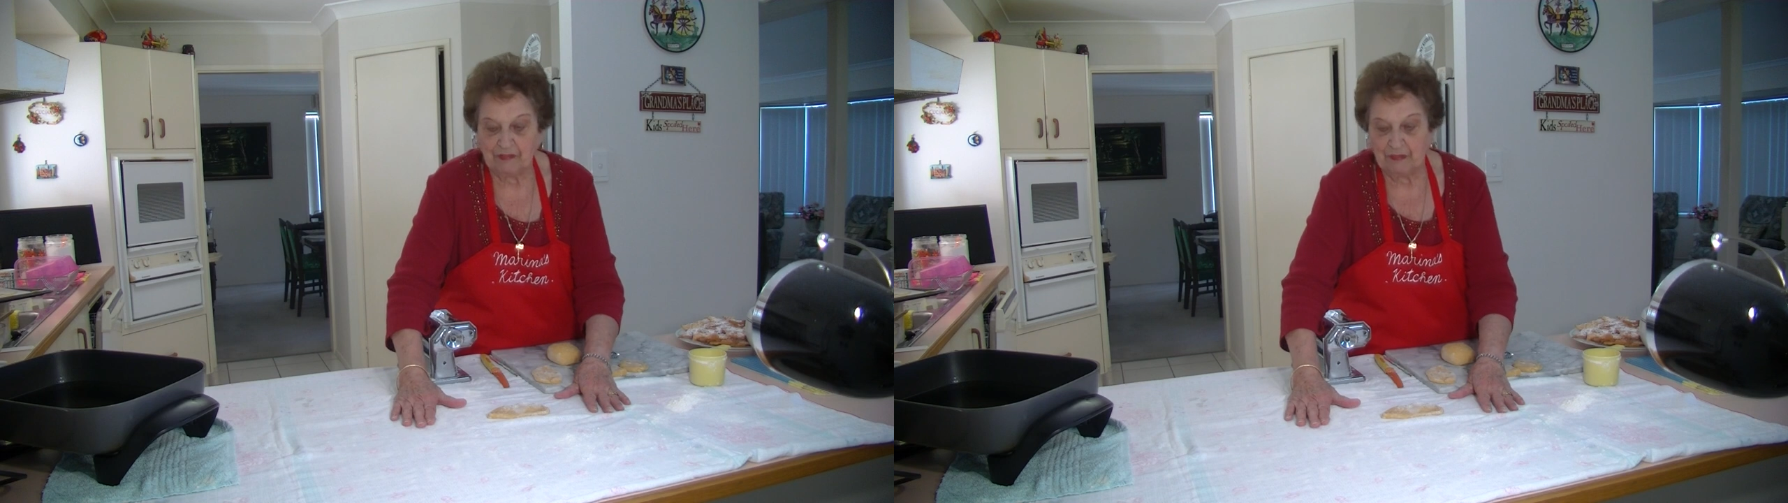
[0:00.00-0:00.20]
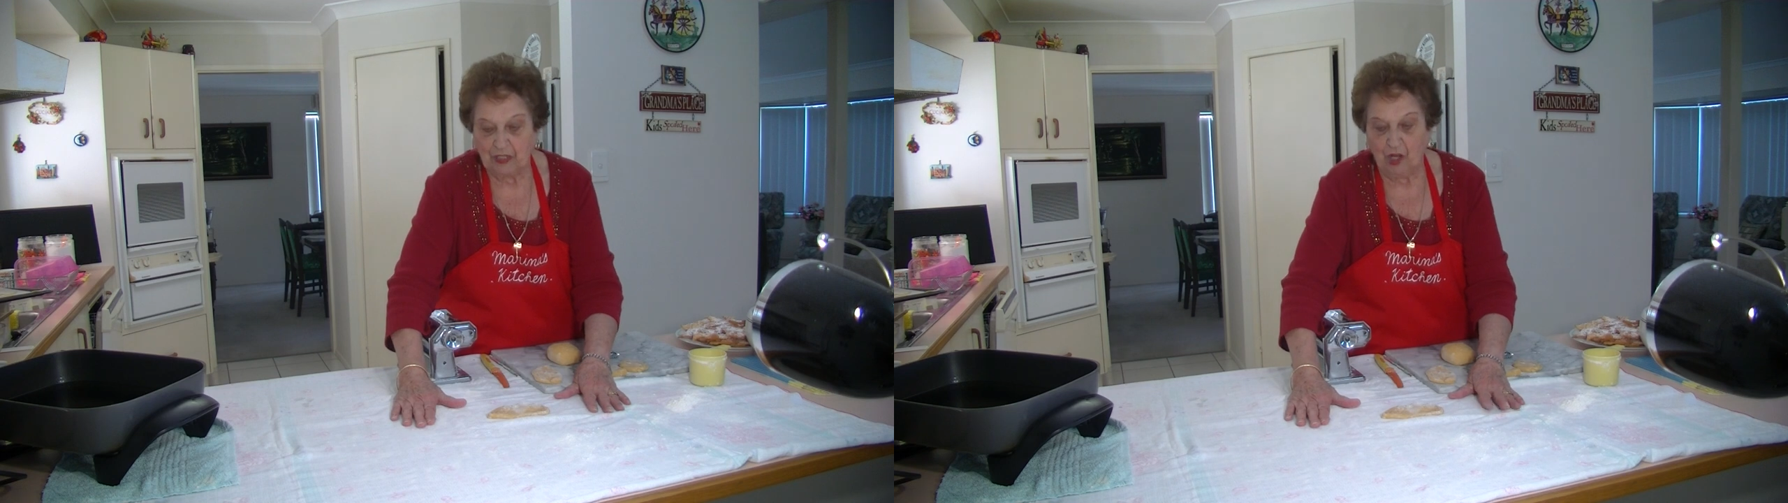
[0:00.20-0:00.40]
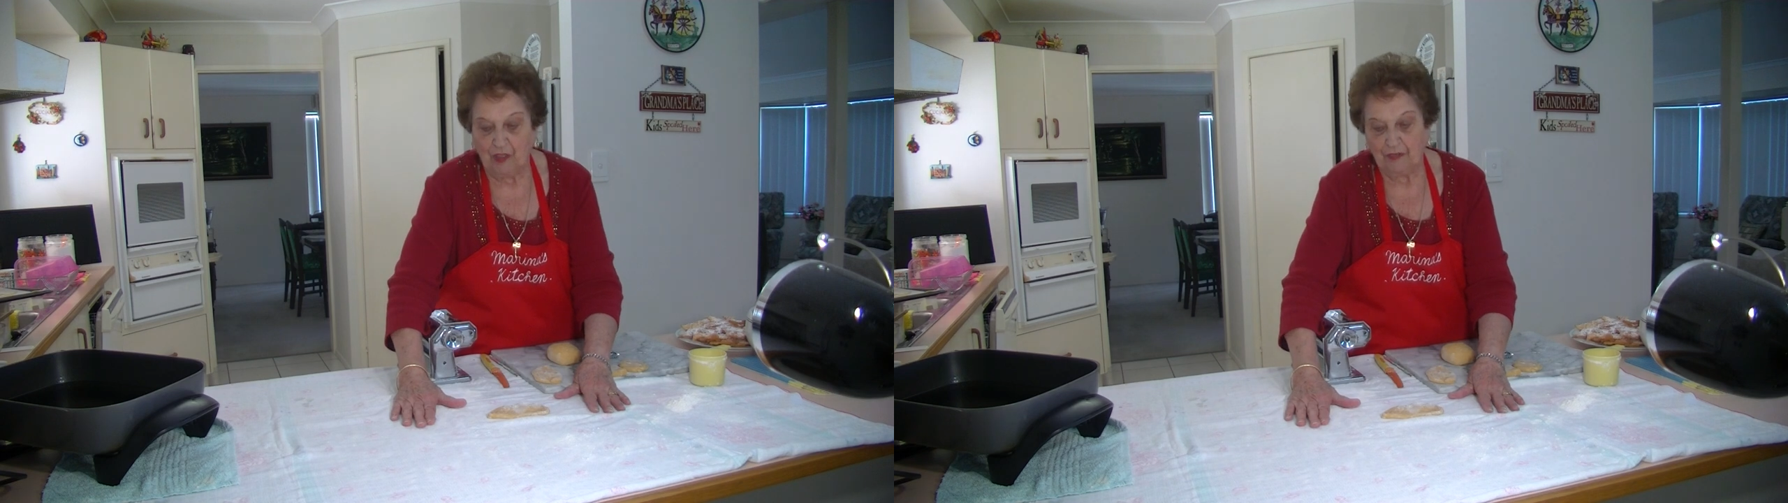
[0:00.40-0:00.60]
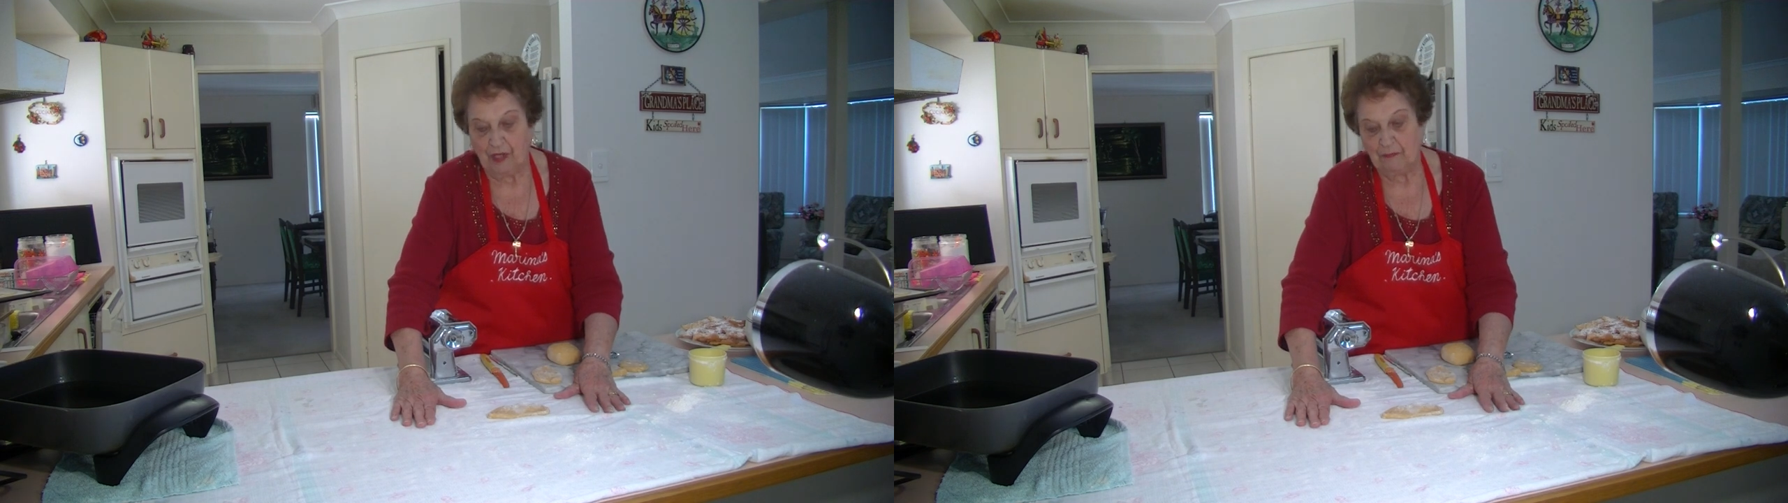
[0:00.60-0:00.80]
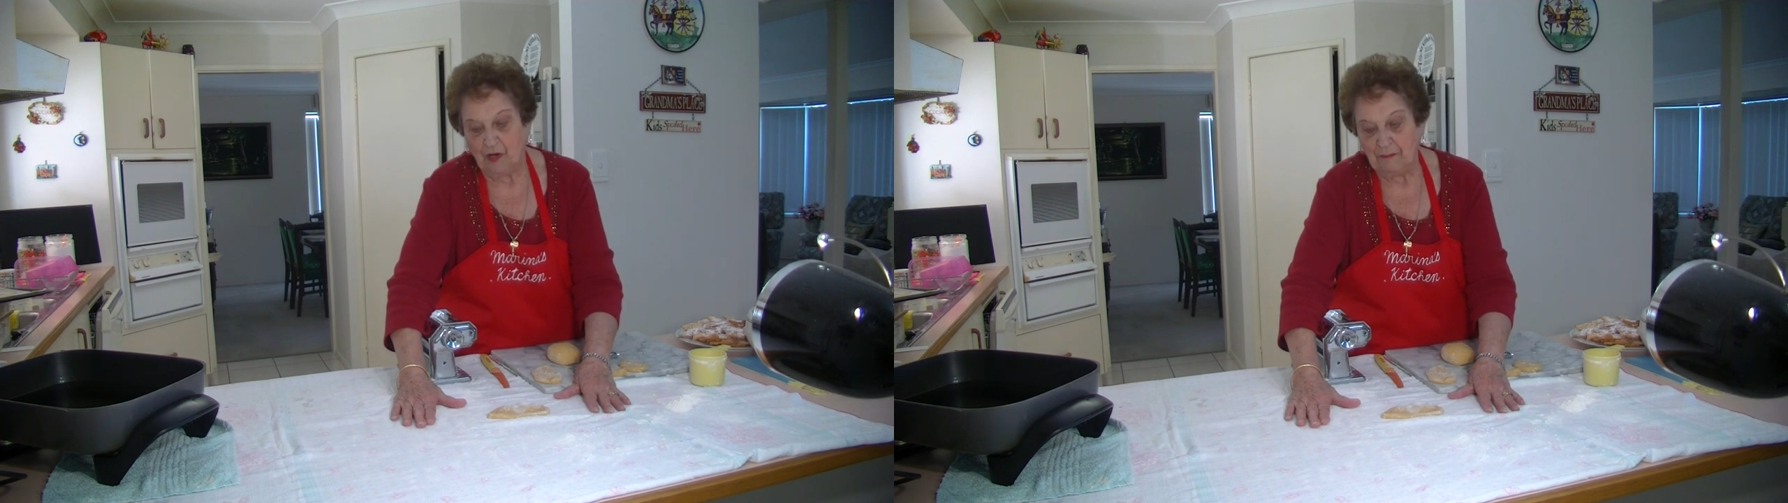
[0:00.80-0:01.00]
a cloth
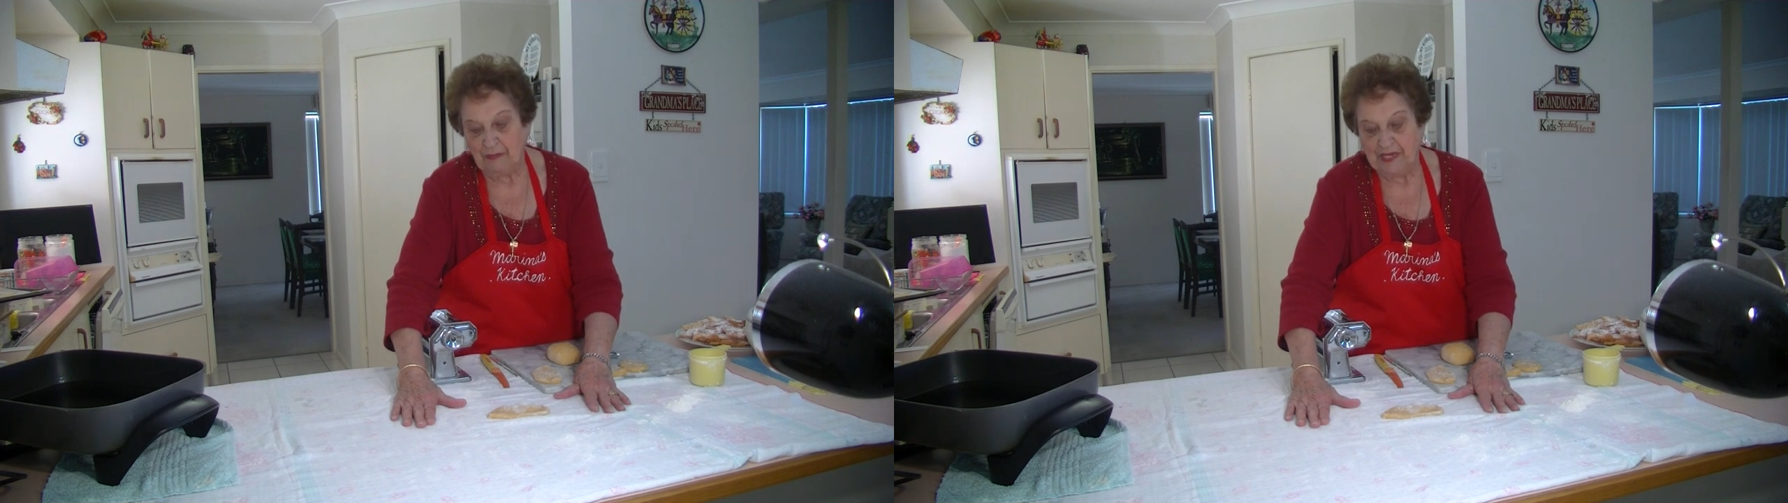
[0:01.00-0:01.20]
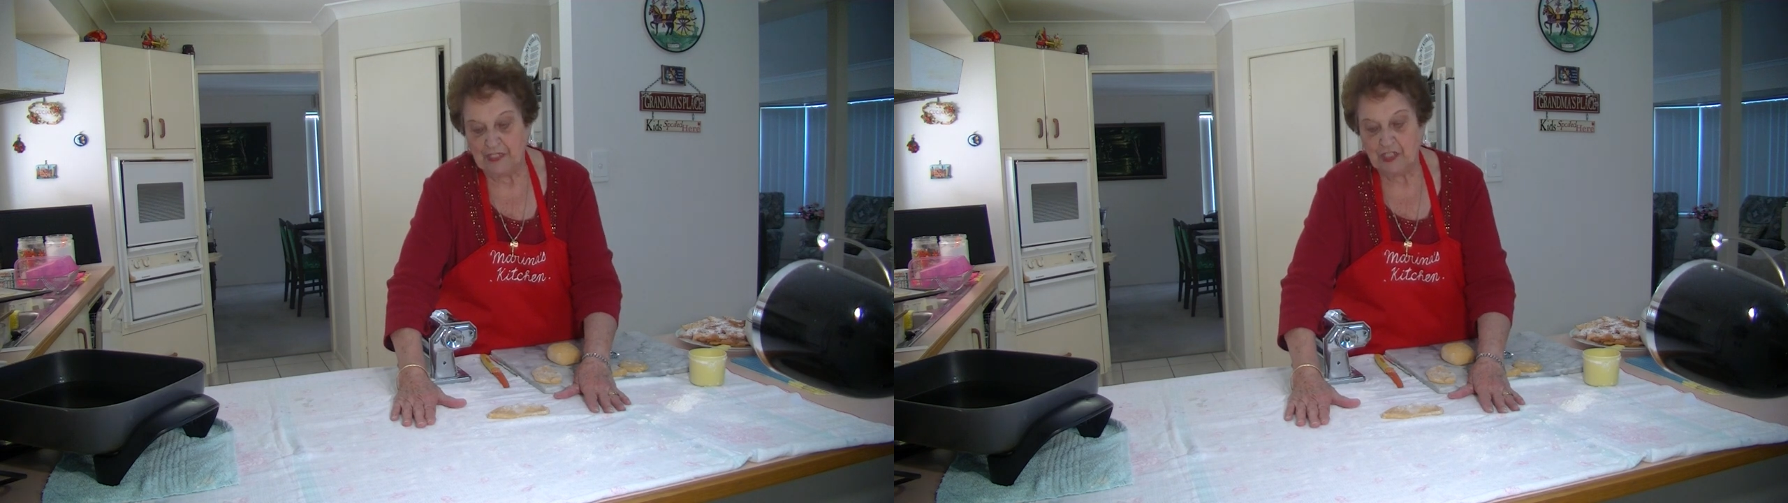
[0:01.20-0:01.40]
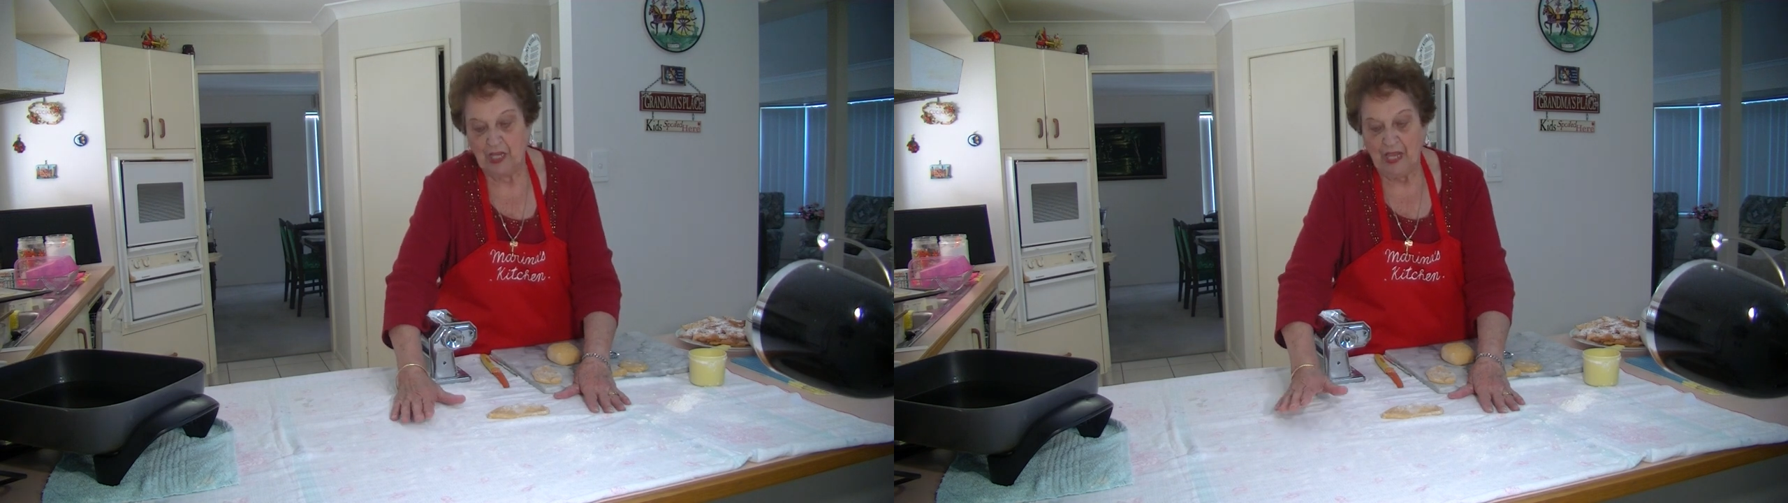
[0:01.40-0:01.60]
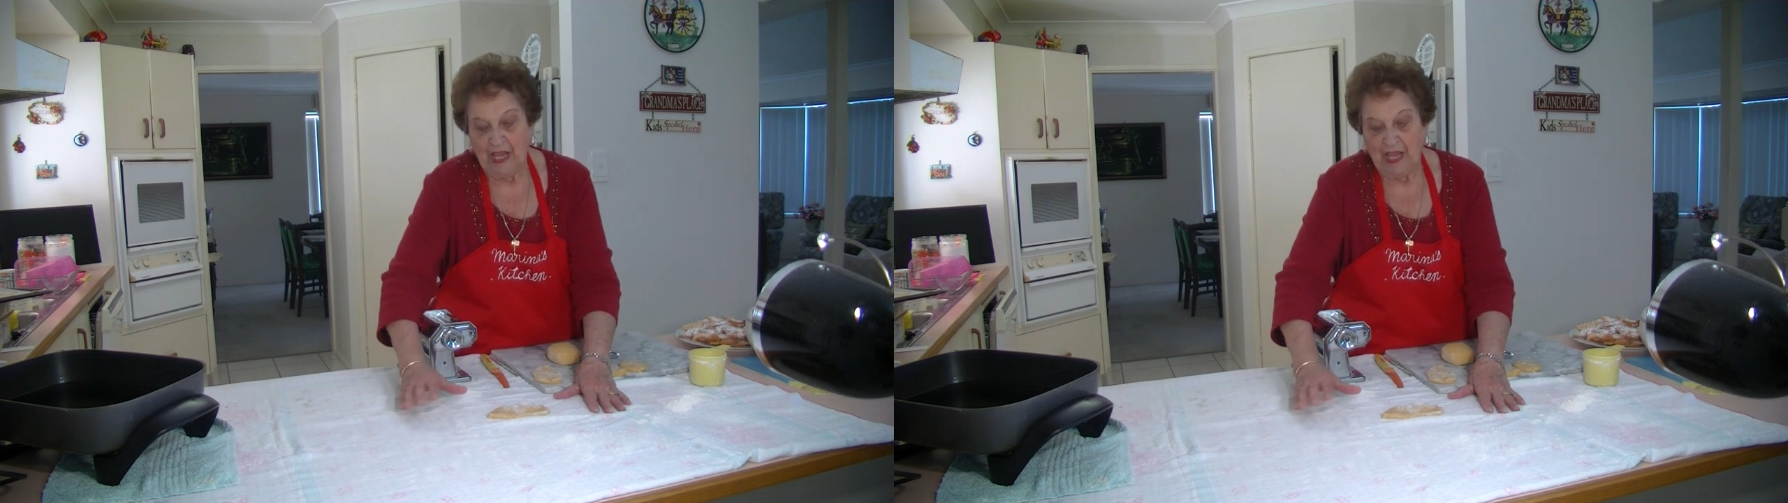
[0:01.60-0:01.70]
on my bench,